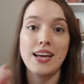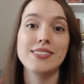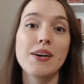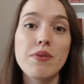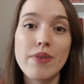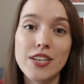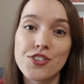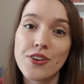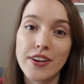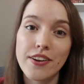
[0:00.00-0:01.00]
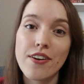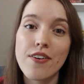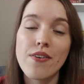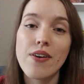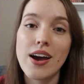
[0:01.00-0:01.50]
And then we went to
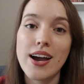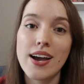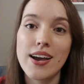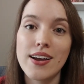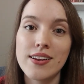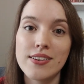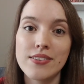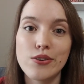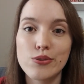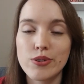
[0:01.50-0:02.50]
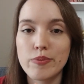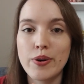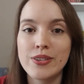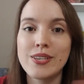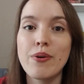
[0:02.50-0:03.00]
Indigo, and those were the
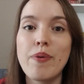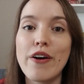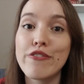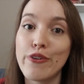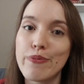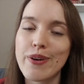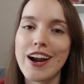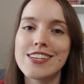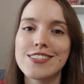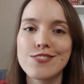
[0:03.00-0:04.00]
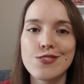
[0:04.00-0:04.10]
books I bought full price.